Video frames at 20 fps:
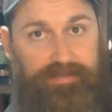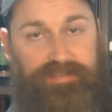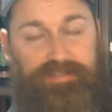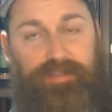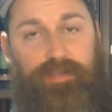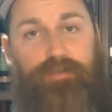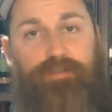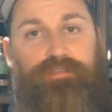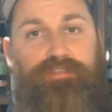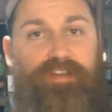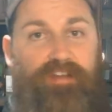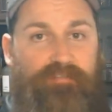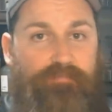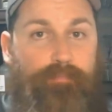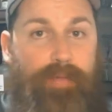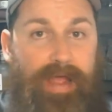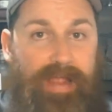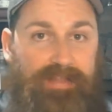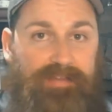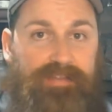So Dove
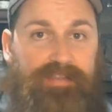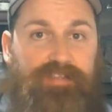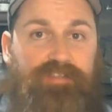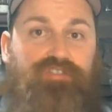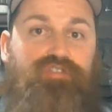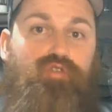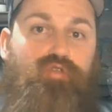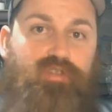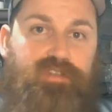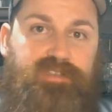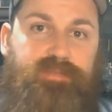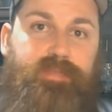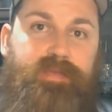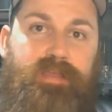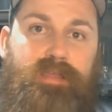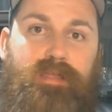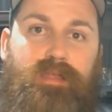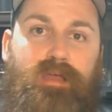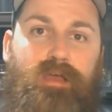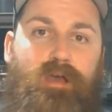Bailey joins
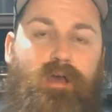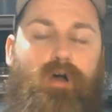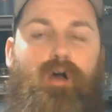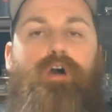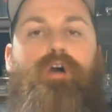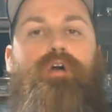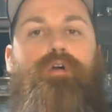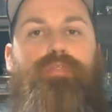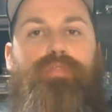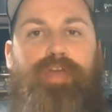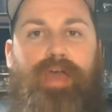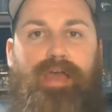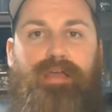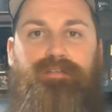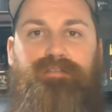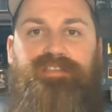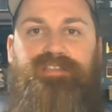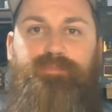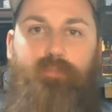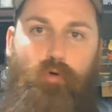me on
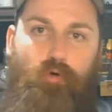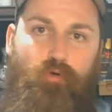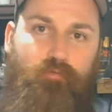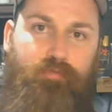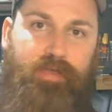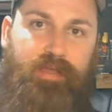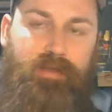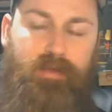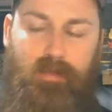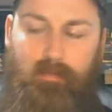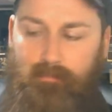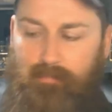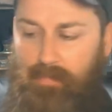that small vid,